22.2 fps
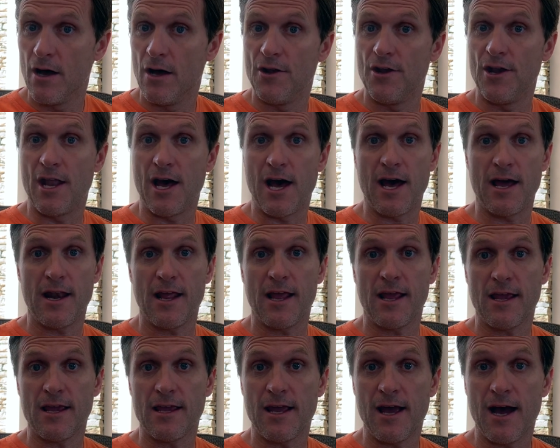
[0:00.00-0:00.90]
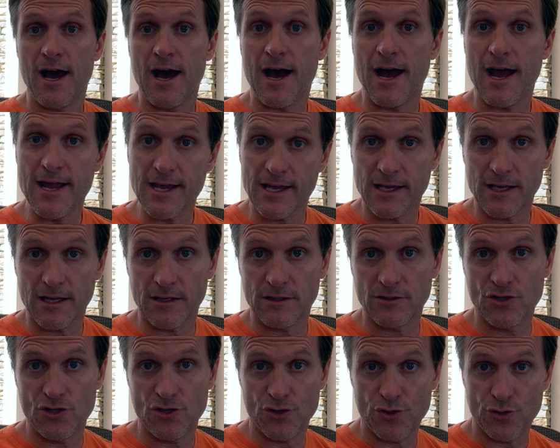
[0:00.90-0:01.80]
Not a
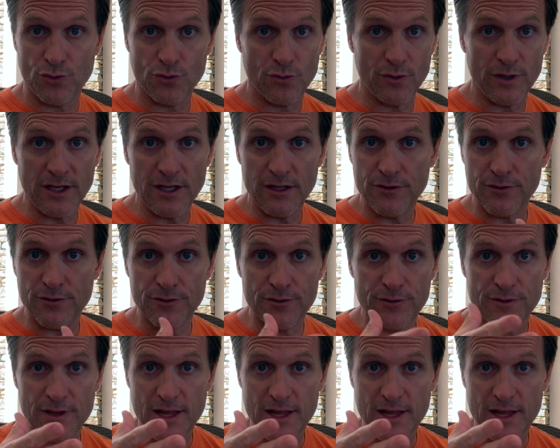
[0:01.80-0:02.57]
hiking shoe either